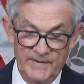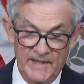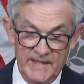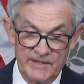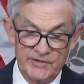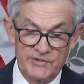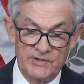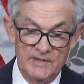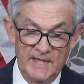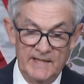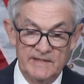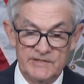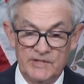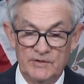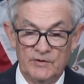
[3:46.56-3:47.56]
As,
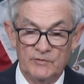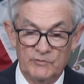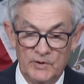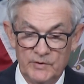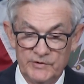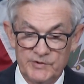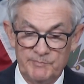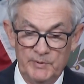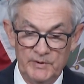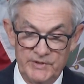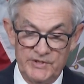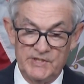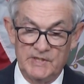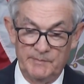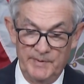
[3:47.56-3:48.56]
as it erodes
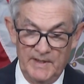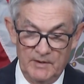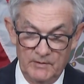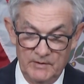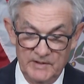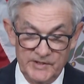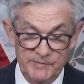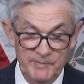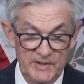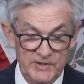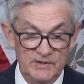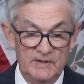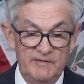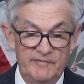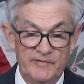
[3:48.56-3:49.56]
purchasing power,
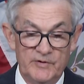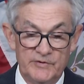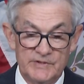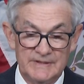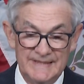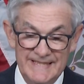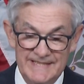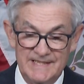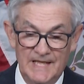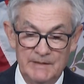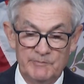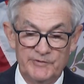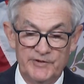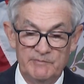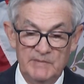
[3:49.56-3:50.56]
especially for those least
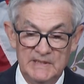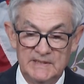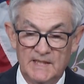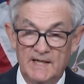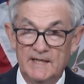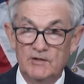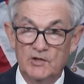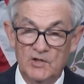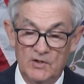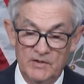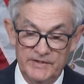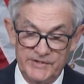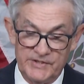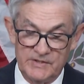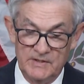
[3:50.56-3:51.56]
able to meet the higher
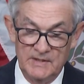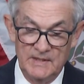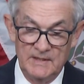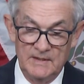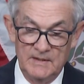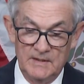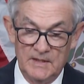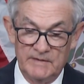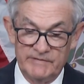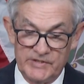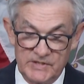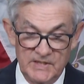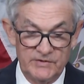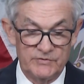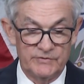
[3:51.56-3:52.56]
costs of
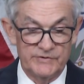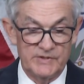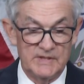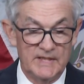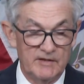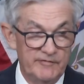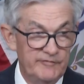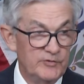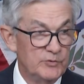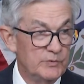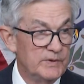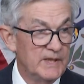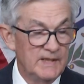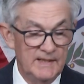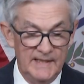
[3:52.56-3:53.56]
essentials like
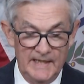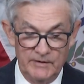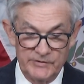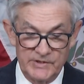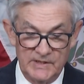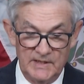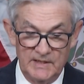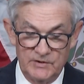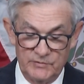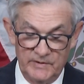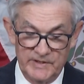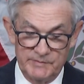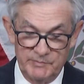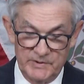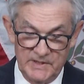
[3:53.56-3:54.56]
food, housing, and
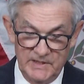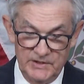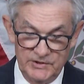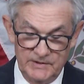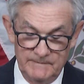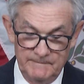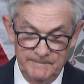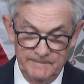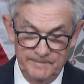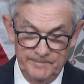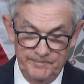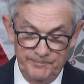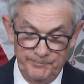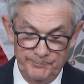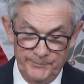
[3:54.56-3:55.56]
transportation.
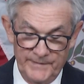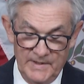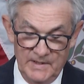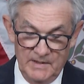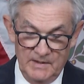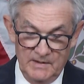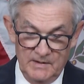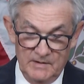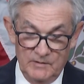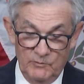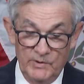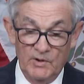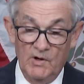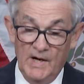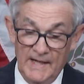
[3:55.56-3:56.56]

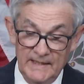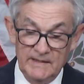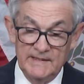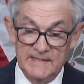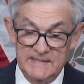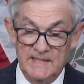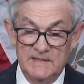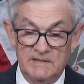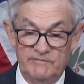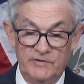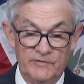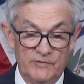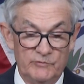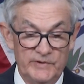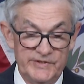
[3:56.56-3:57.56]
We are highly attentive
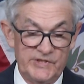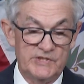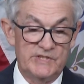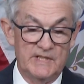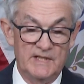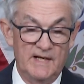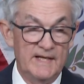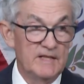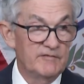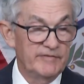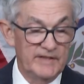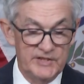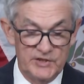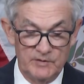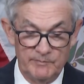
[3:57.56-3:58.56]
to the risks that high
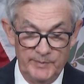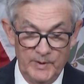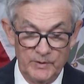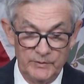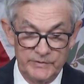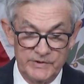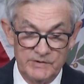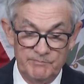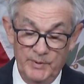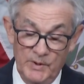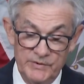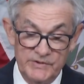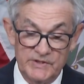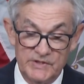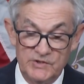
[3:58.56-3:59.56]
inflation pose,
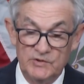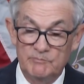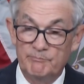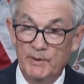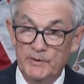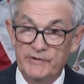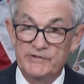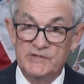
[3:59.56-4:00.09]
poses to both